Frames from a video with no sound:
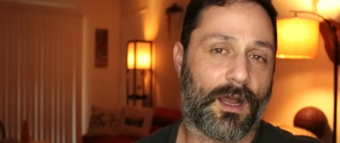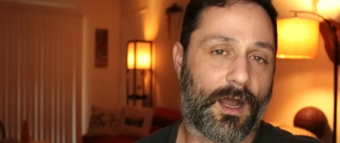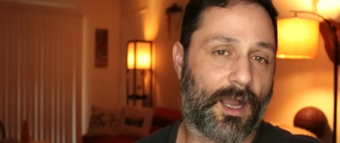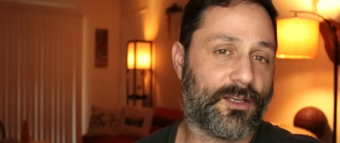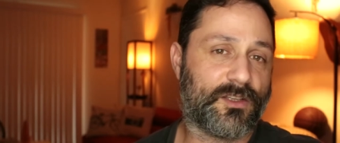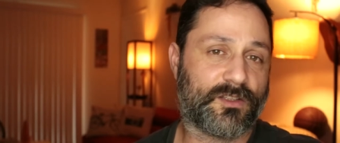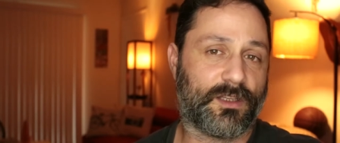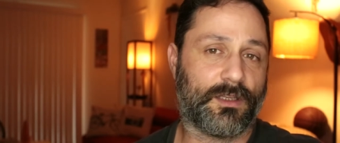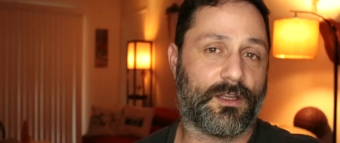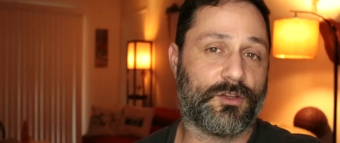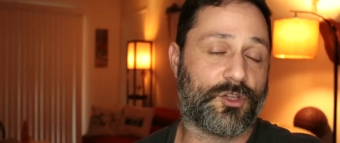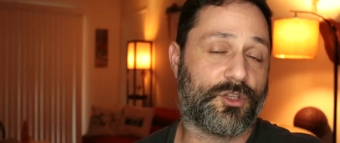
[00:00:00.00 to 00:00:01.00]
I just
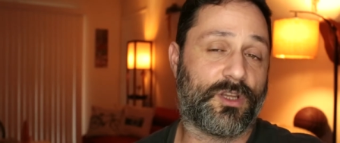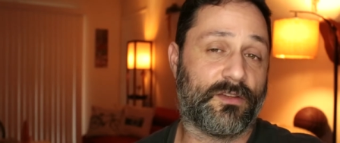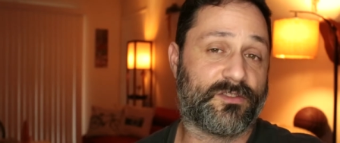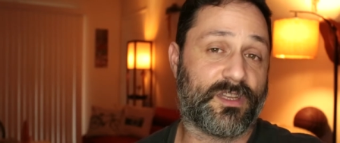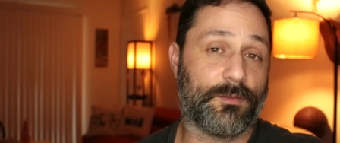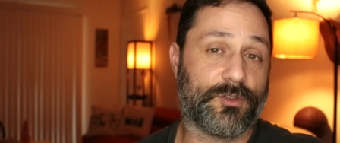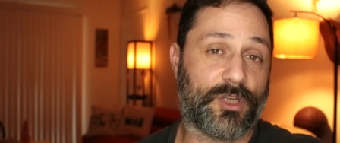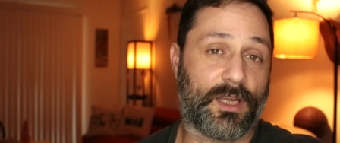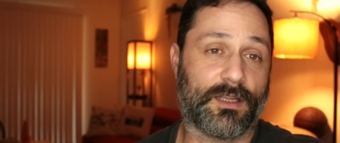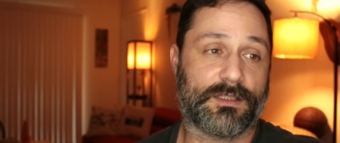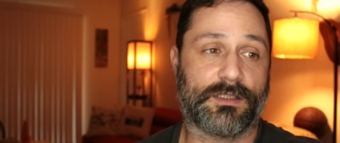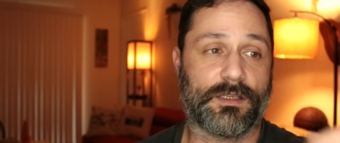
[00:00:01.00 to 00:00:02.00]
think that you should give Steem a
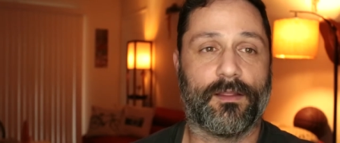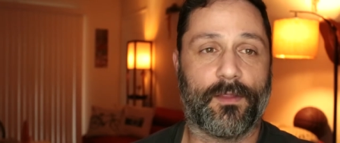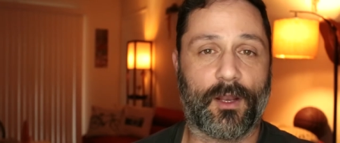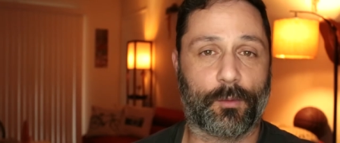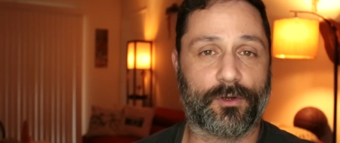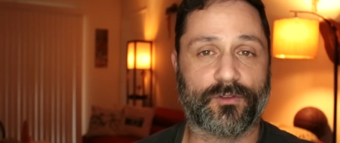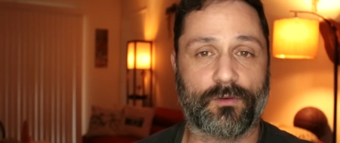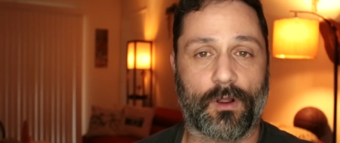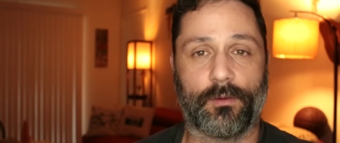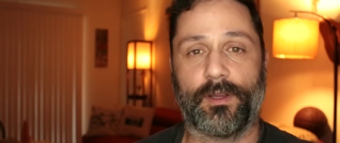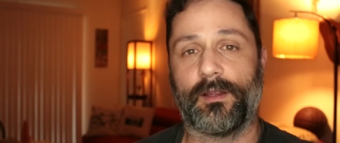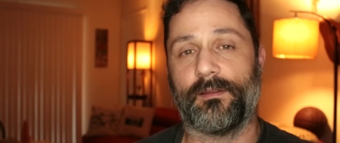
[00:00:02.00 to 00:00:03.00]
chance. The network is
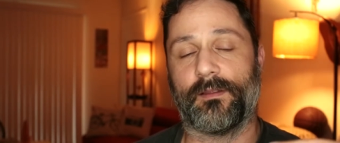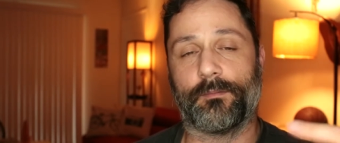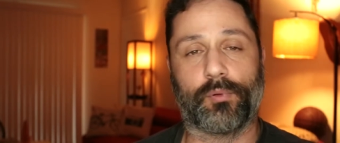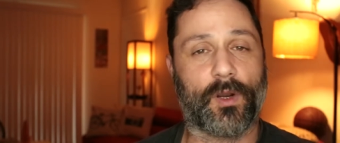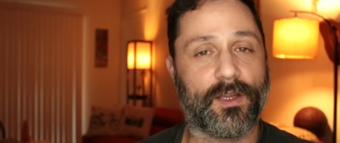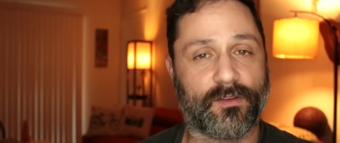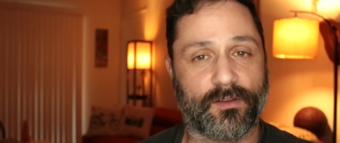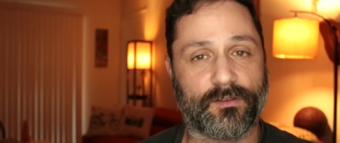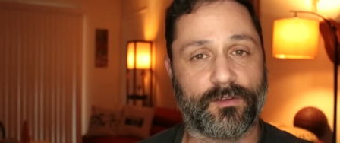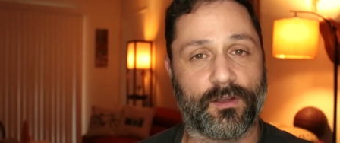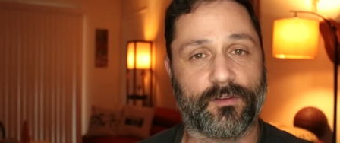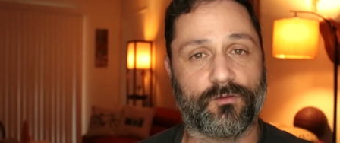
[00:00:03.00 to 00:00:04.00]
growing, the
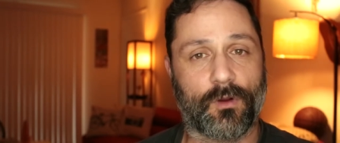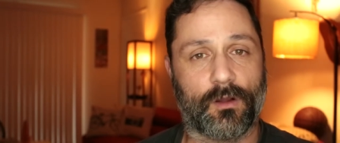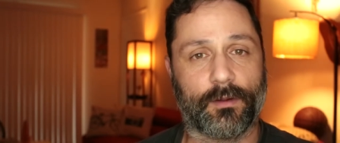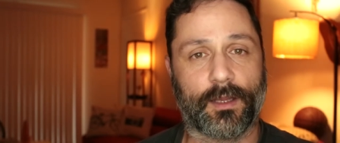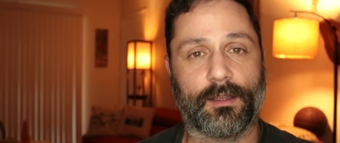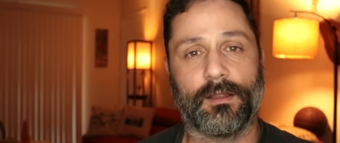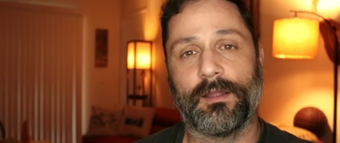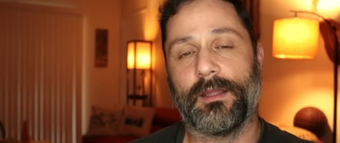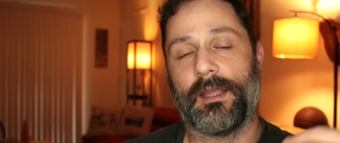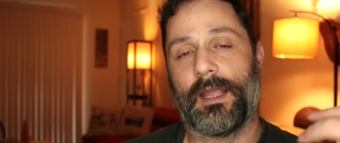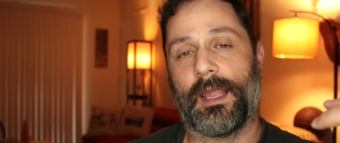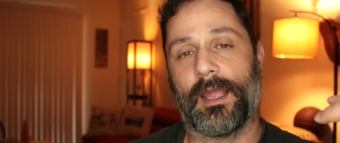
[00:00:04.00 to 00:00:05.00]
prices is, is growing,
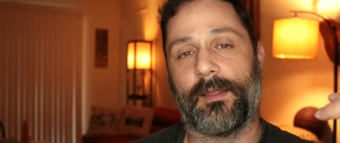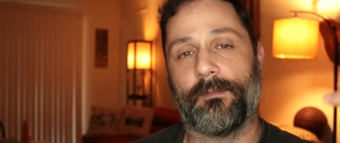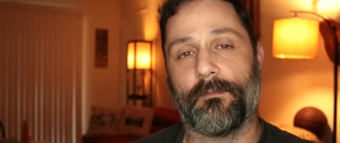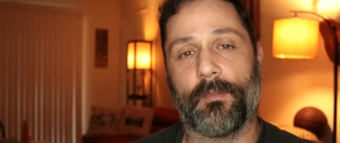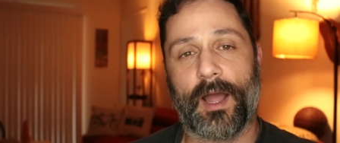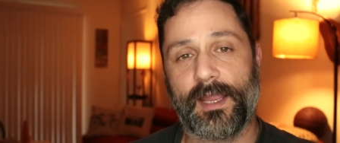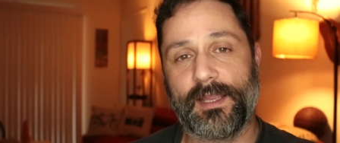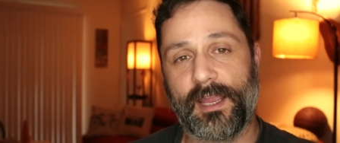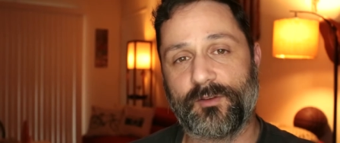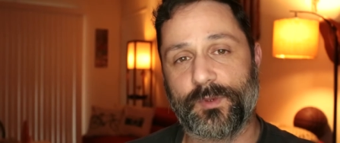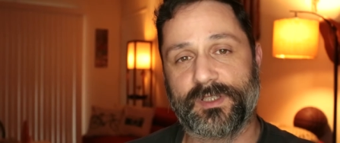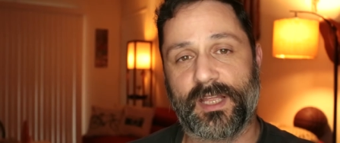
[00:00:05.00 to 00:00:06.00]
and my
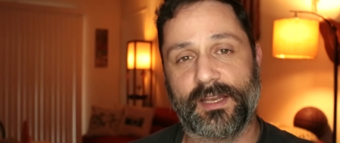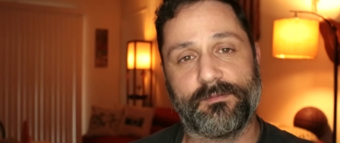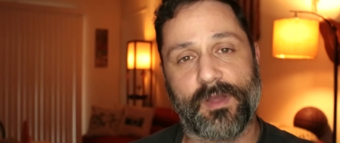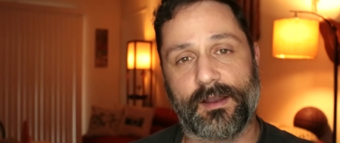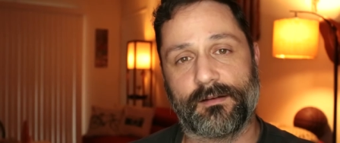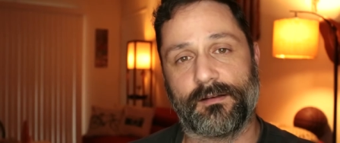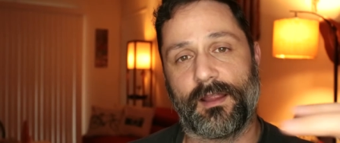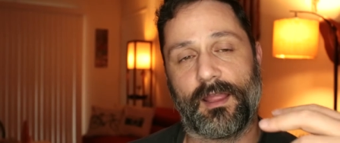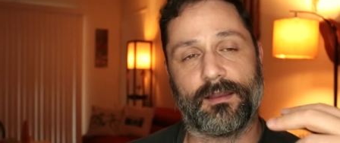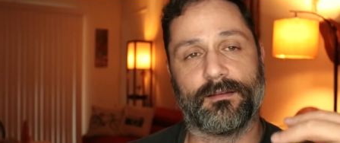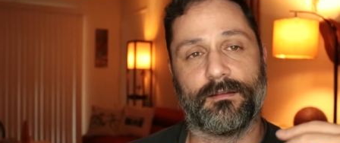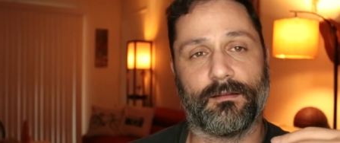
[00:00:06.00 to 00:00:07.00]
engagement is getting better,
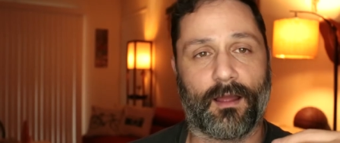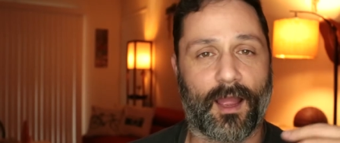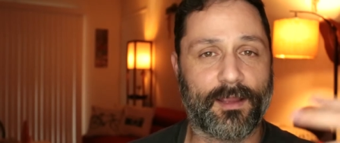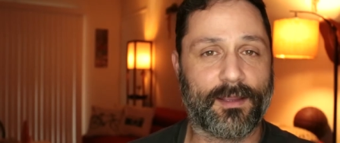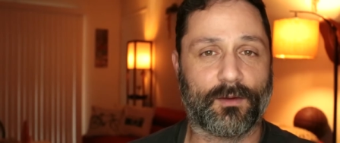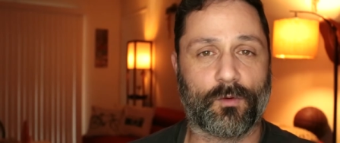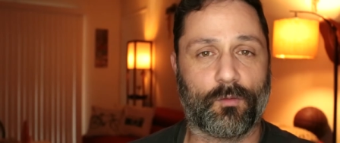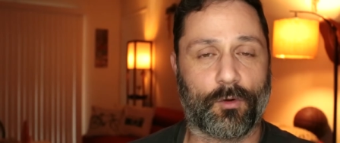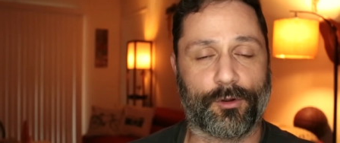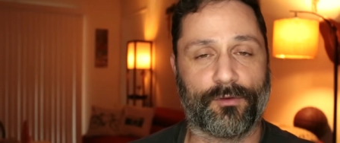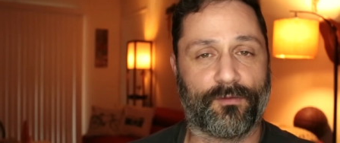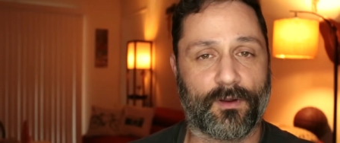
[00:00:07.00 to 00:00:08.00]
and I get
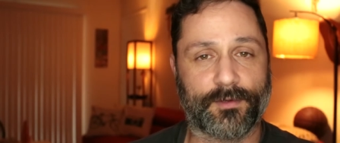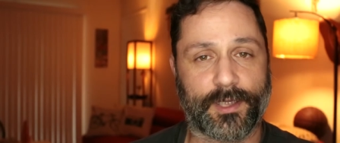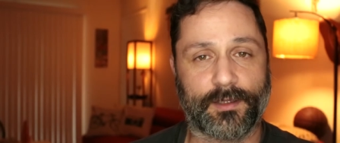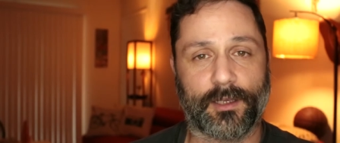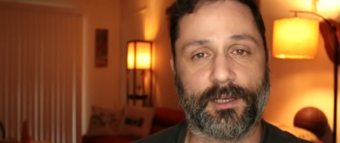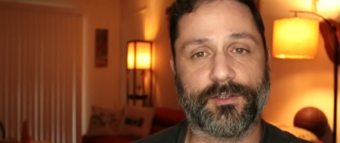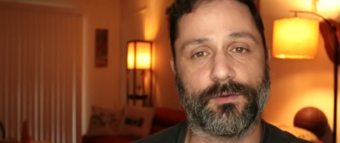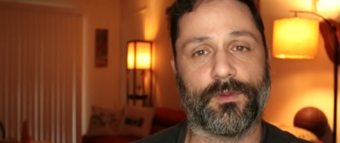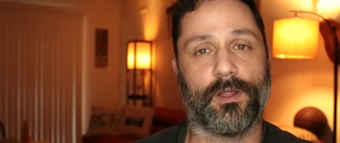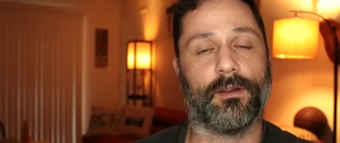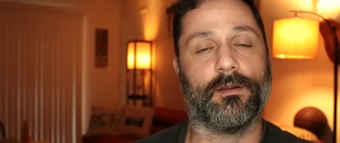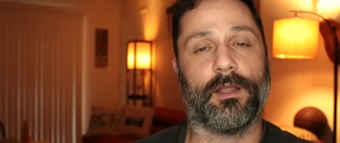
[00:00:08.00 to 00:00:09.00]
rewarded for everything that I do
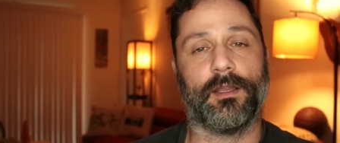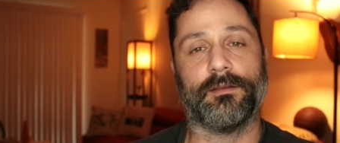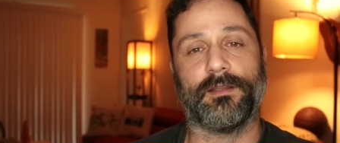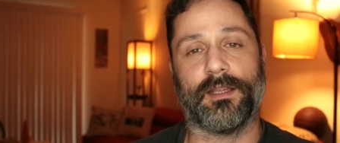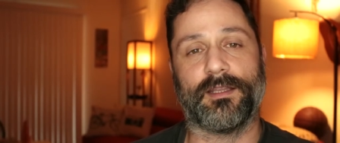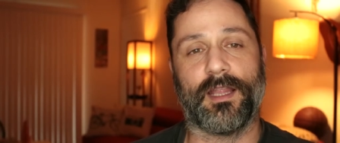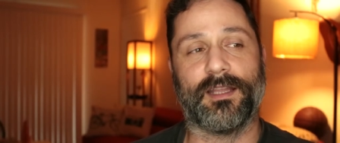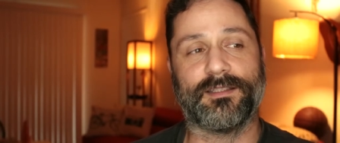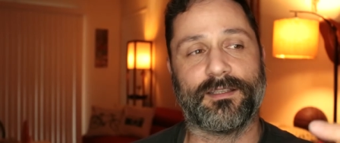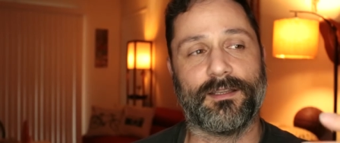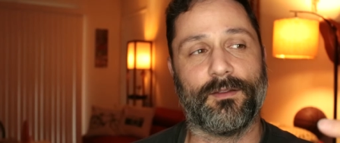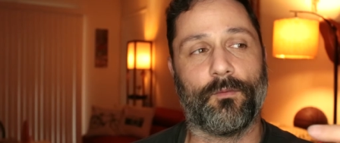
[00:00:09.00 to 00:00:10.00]
there. And it,
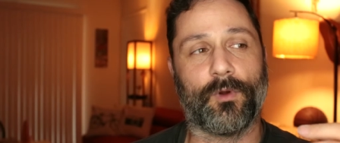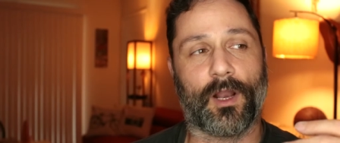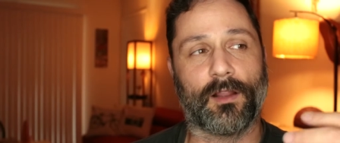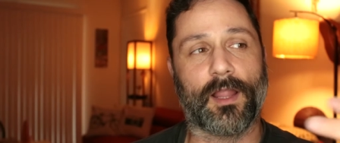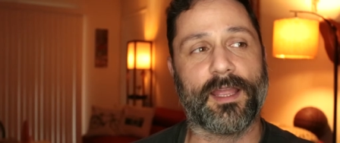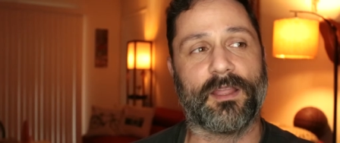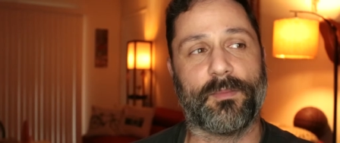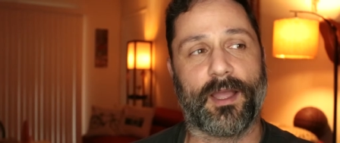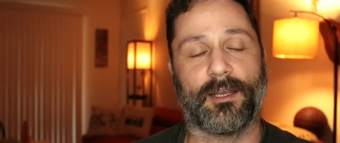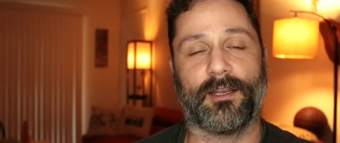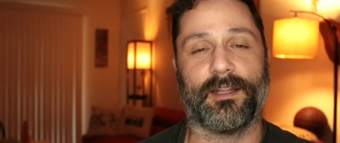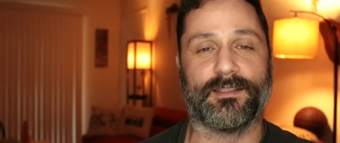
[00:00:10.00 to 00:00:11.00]
it's what I like
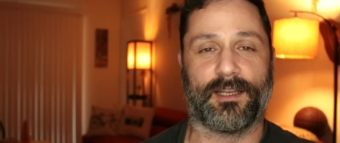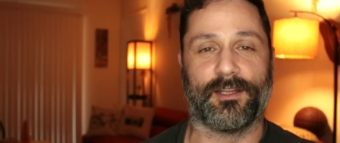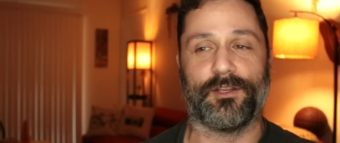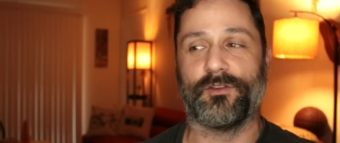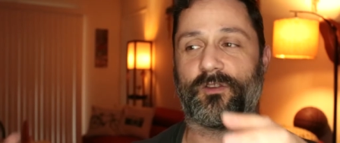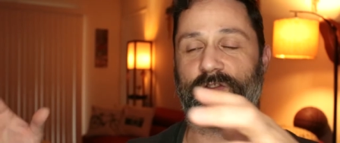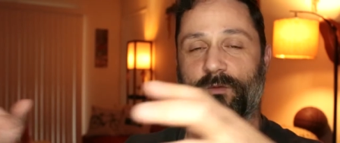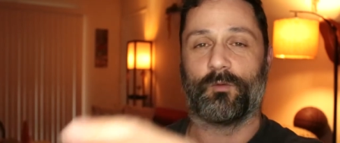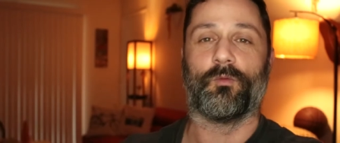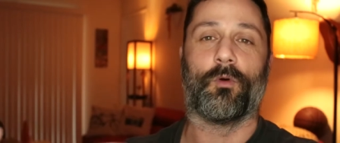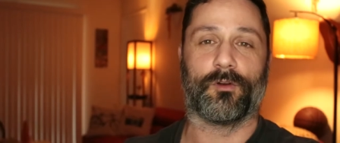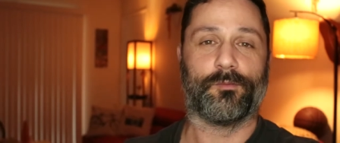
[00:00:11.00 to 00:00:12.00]
about it is that it uses a
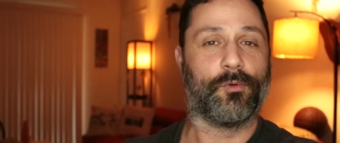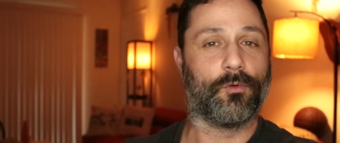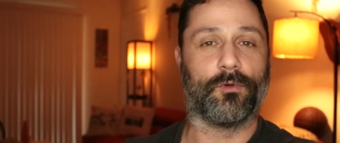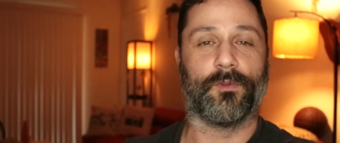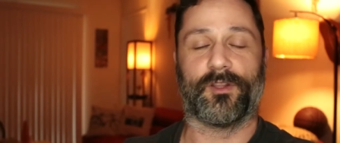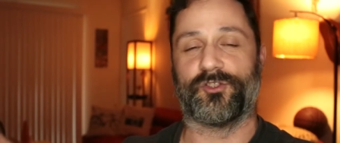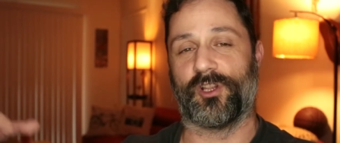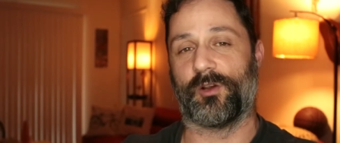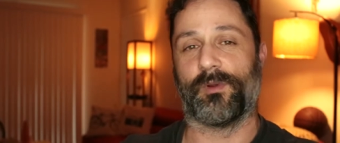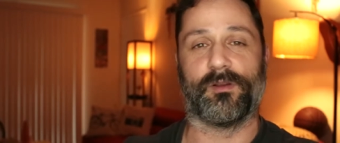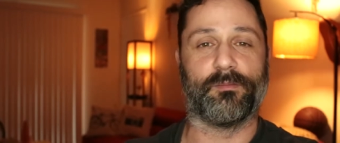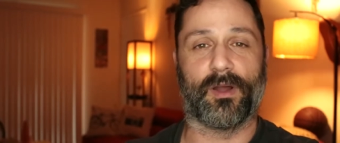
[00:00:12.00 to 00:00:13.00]
reward pool that's
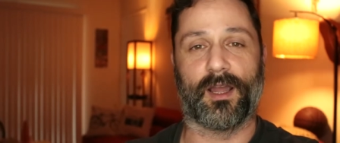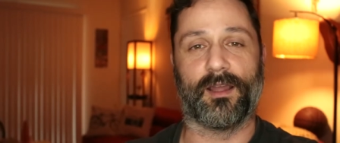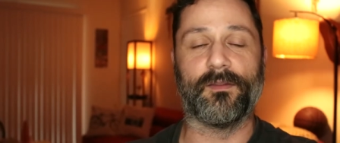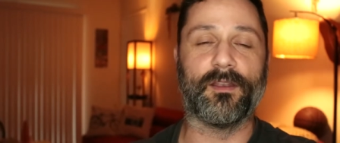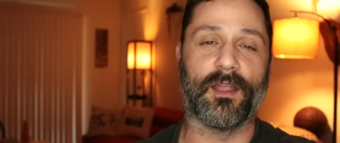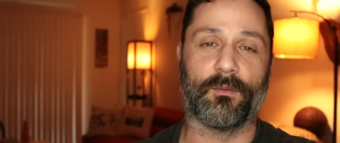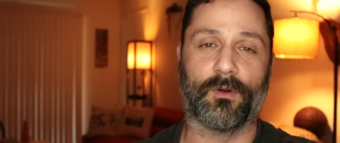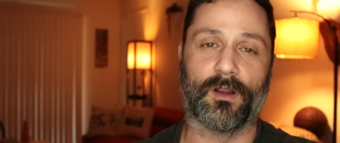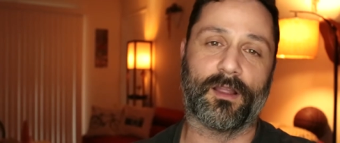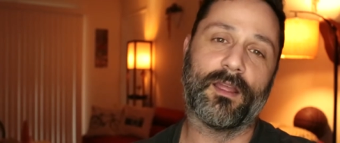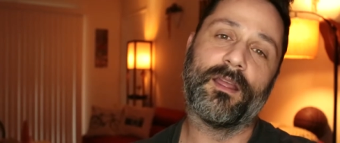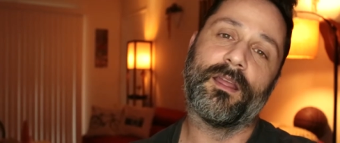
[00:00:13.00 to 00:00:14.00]
generated by the
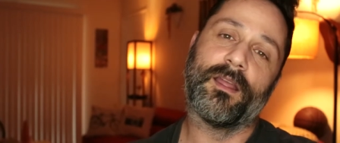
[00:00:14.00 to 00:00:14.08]
network